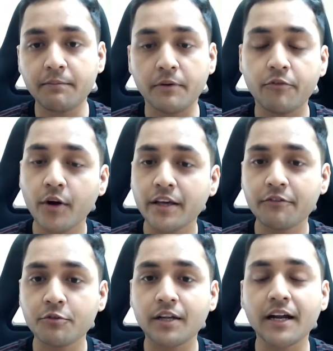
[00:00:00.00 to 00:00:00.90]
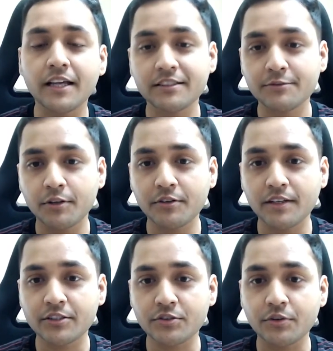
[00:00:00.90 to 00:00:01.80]
Before I give you that, I just want to
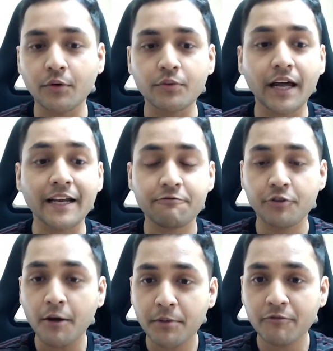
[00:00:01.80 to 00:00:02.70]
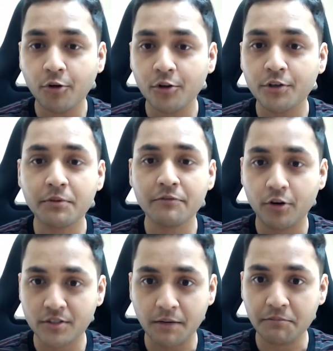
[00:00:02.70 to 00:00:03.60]
let you know that if you have been following me for some